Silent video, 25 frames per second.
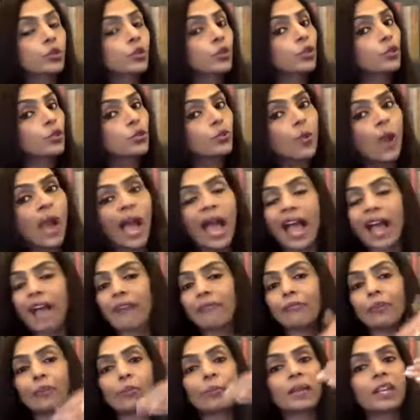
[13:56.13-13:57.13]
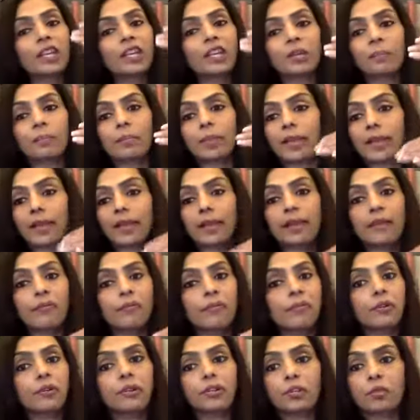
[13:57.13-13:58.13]
you have to make an
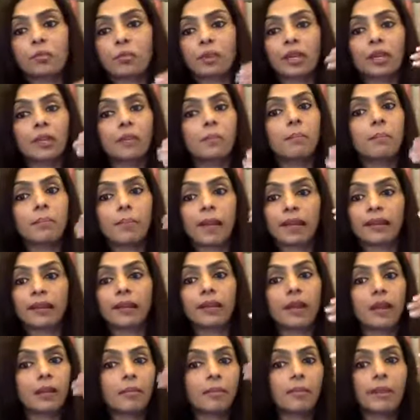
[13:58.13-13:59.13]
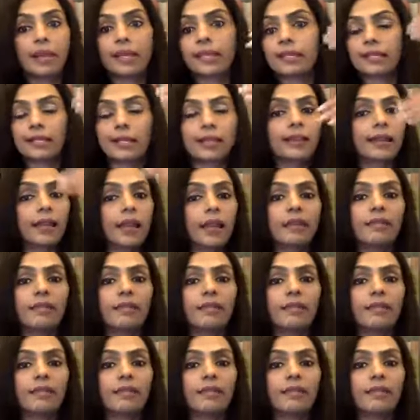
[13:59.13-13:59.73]
effort to become better and best at